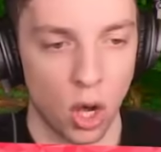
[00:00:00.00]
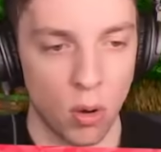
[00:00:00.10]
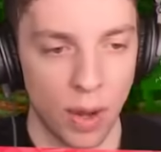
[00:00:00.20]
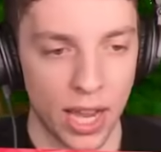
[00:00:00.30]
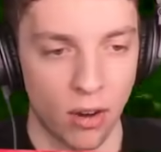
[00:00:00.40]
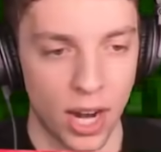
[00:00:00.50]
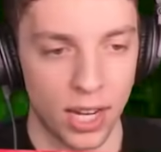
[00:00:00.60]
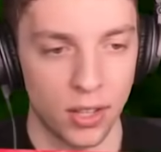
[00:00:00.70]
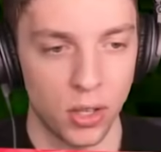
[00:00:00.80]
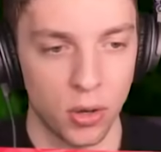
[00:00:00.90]
go away,
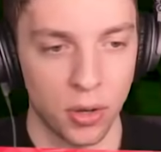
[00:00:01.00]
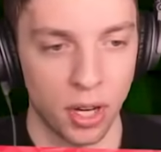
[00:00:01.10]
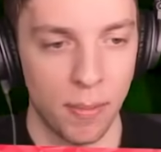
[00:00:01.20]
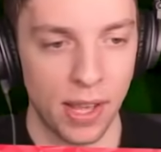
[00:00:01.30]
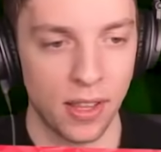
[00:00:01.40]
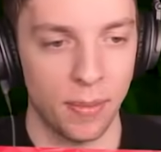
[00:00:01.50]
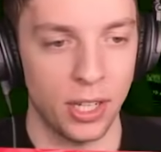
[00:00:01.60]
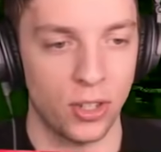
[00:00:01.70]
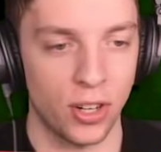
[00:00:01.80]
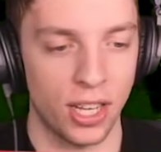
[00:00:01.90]
Crainer. No, you're going to mess up
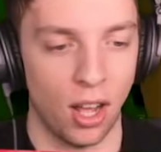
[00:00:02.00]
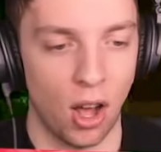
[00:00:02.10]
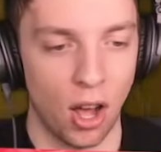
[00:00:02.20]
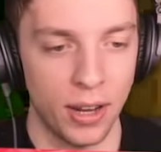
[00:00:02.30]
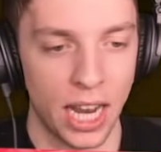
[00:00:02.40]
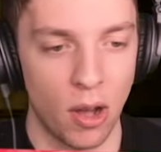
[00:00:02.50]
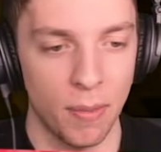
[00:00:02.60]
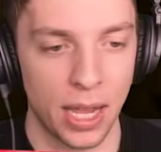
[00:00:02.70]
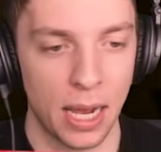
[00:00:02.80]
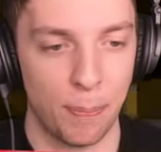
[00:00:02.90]
my tree. Oh, why now
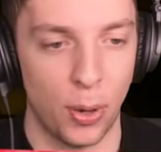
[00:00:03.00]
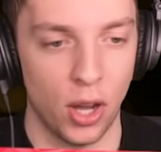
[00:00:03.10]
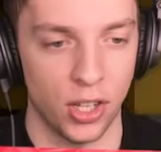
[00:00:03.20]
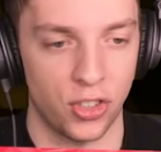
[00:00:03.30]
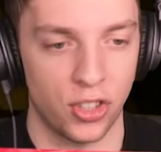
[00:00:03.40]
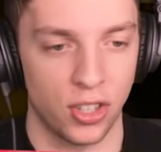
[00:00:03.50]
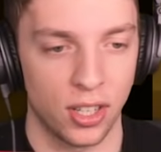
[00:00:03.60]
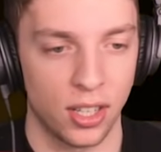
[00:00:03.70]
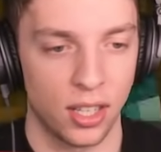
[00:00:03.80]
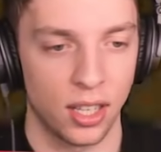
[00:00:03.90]
I'm being pushed.
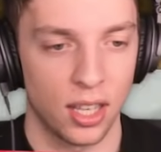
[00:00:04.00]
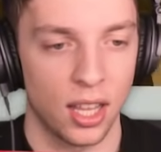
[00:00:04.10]
Look away.